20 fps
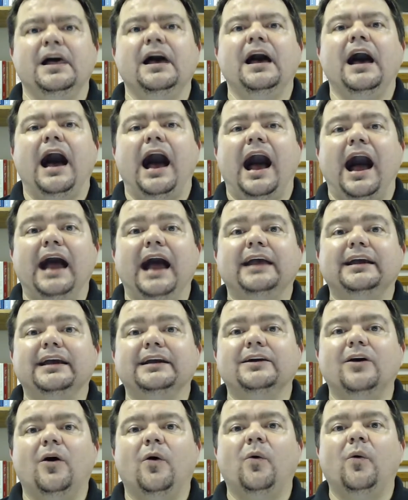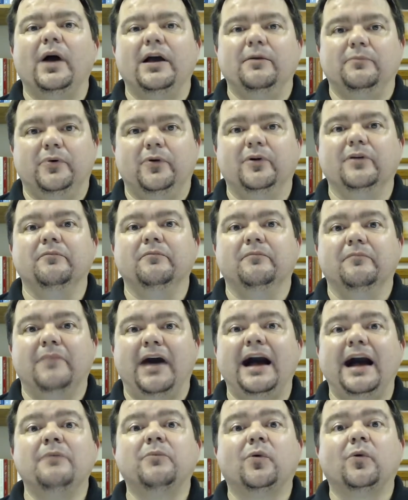I can go and put
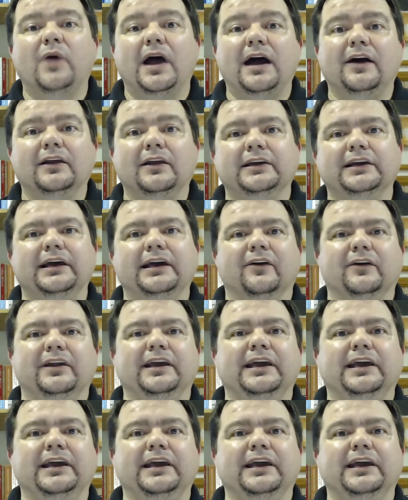my morality on